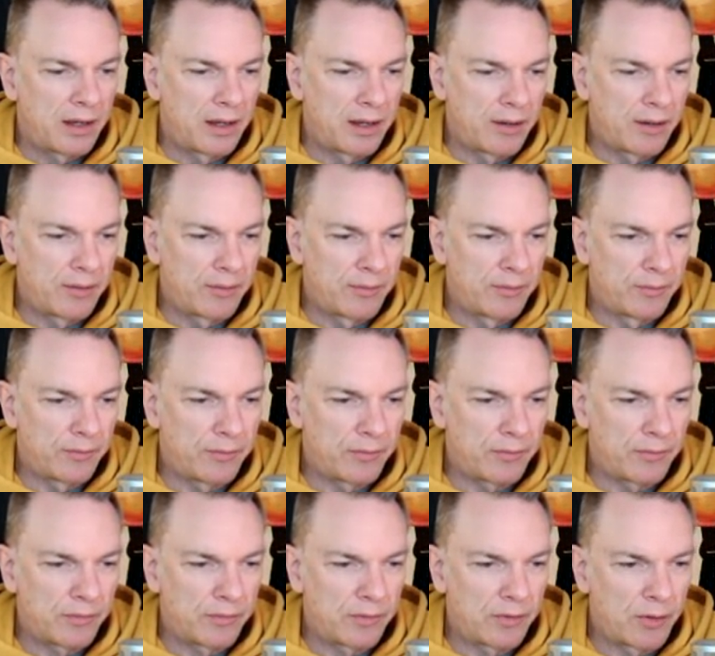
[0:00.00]
Um,
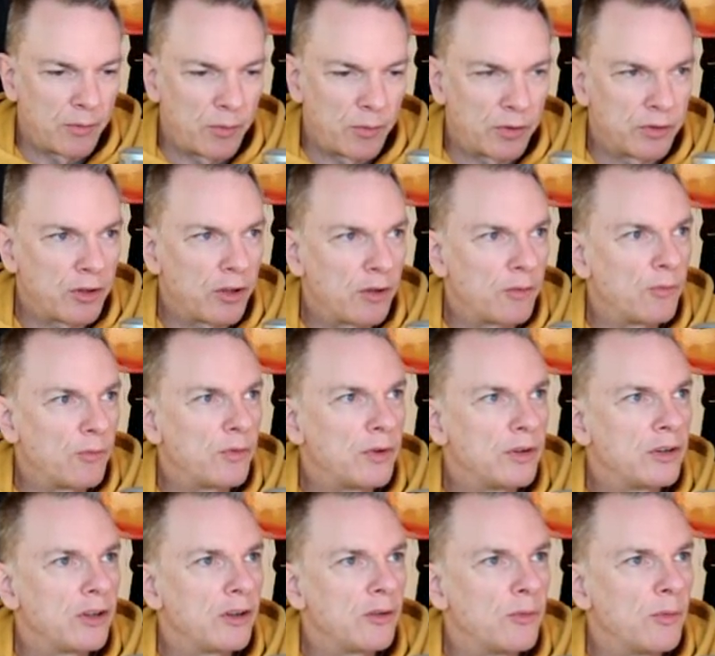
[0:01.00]
we're doing we're
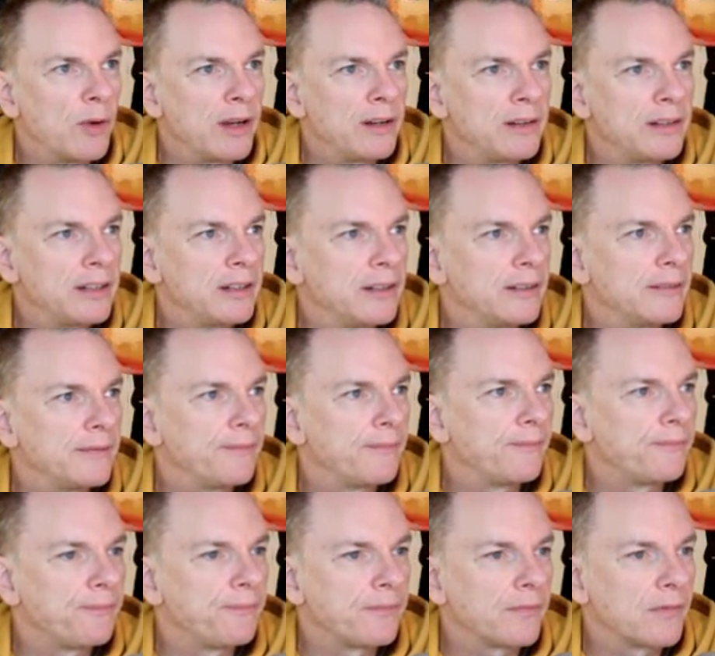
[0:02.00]
doing well here.
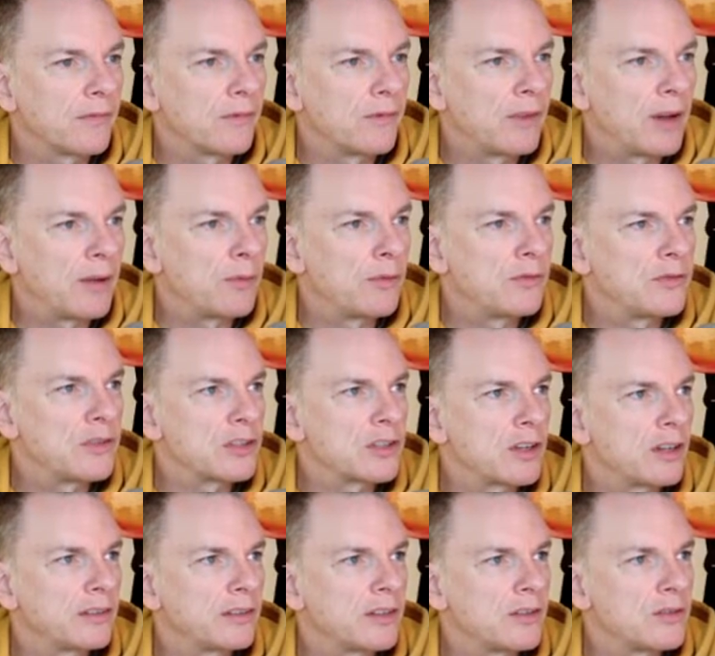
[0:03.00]
Right, we've just
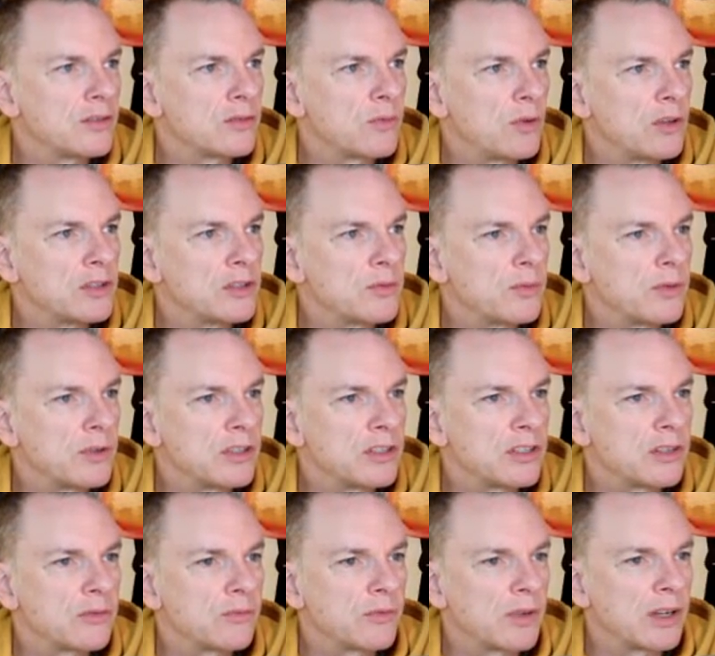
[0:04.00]
got those ones where
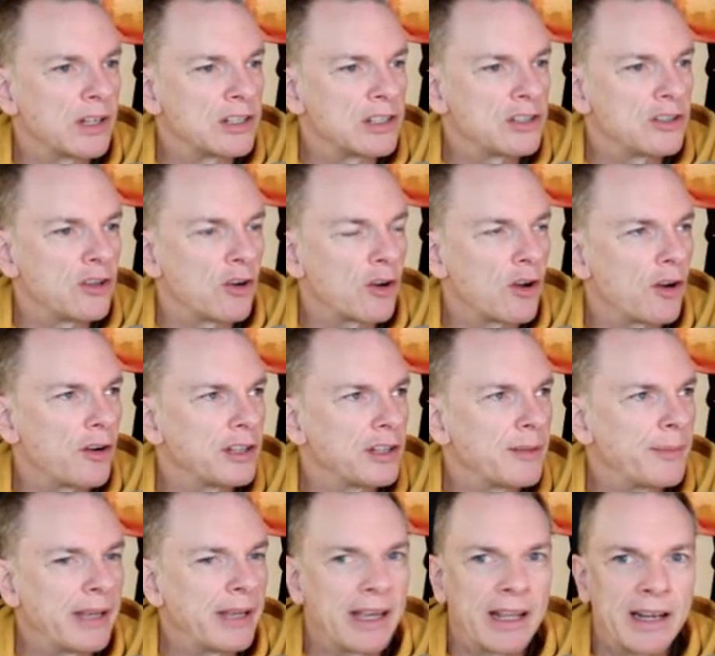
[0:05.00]
we get stuck on at the
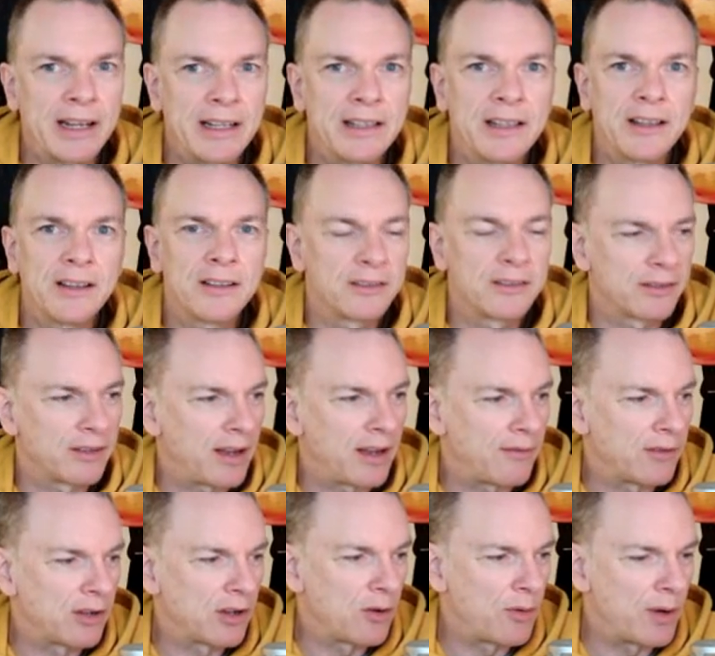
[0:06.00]
beginning to, to
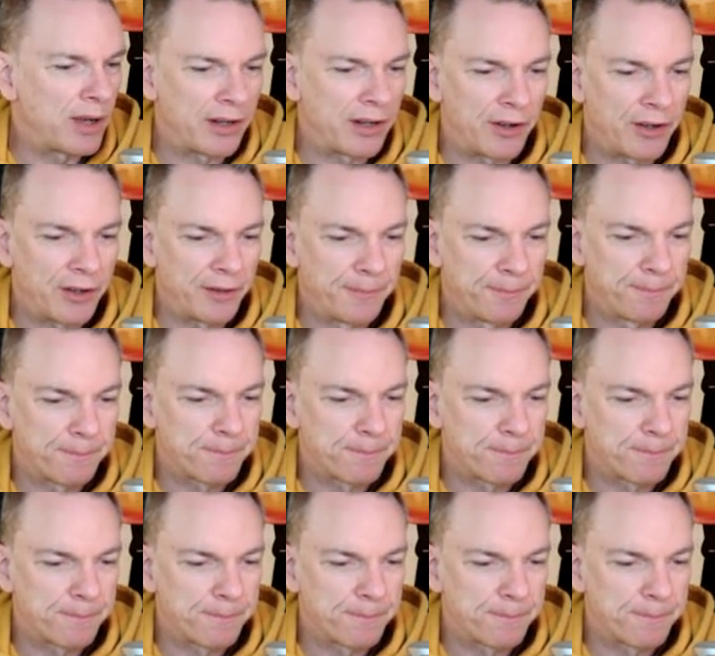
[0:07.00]
have a go at now.